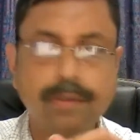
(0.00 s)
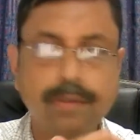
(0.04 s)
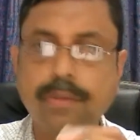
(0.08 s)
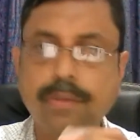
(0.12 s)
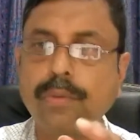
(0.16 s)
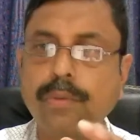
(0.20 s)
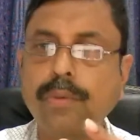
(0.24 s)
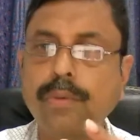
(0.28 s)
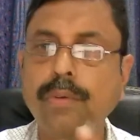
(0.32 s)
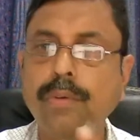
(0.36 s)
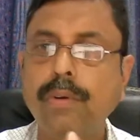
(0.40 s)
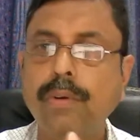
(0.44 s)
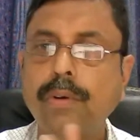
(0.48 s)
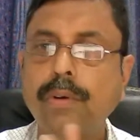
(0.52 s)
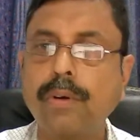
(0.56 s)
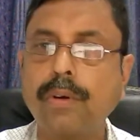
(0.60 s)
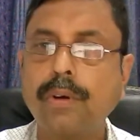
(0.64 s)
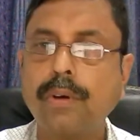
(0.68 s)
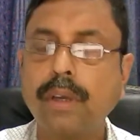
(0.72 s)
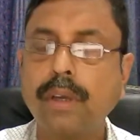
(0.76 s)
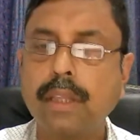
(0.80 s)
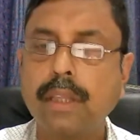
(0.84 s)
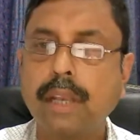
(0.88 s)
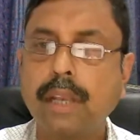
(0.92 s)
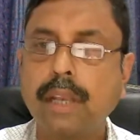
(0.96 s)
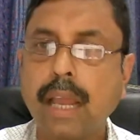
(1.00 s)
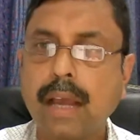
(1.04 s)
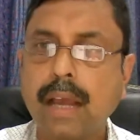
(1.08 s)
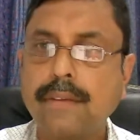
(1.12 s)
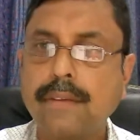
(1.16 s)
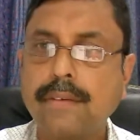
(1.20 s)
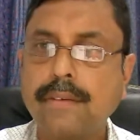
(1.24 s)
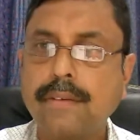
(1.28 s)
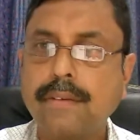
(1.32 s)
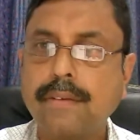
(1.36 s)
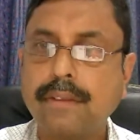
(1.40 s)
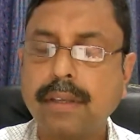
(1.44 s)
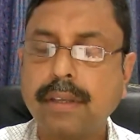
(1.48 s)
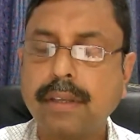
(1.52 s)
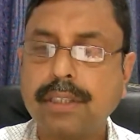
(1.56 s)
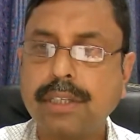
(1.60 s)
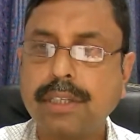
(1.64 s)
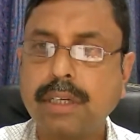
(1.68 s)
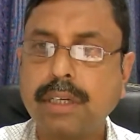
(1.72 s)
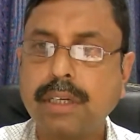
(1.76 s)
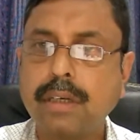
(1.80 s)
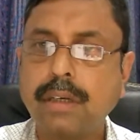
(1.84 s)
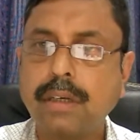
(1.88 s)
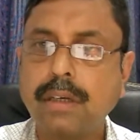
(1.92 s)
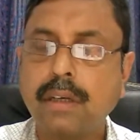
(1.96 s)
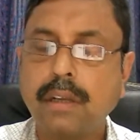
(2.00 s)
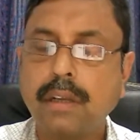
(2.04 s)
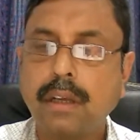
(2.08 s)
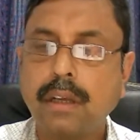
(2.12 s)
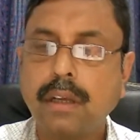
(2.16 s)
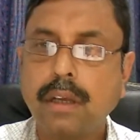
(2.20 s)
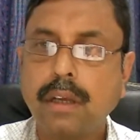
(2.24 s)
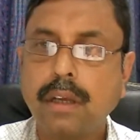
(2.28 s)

in the last session,